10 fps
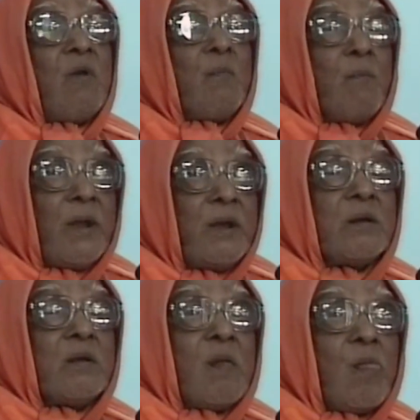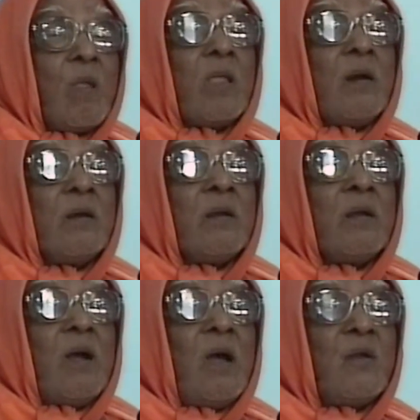you have a mind.
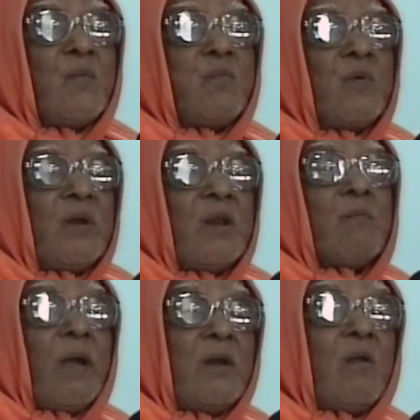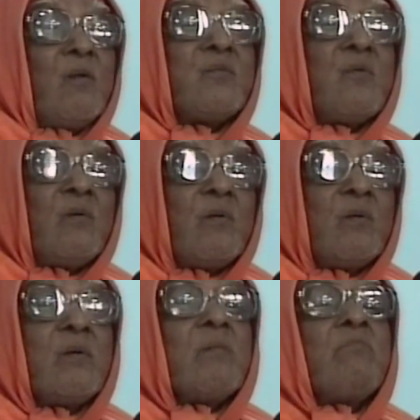Are you poor in mind also?
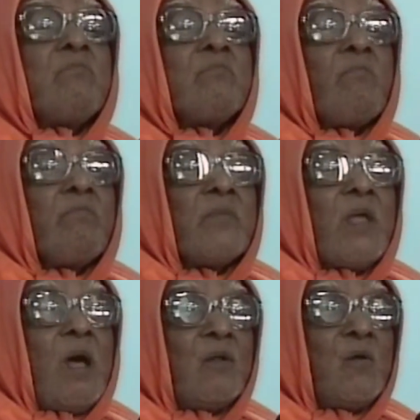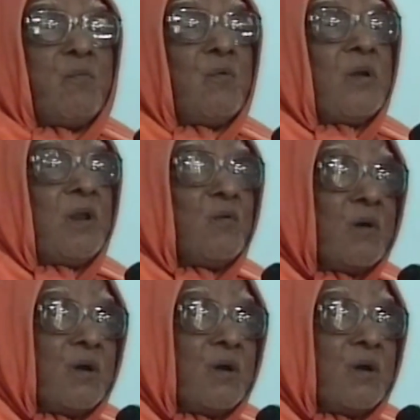Are you poor in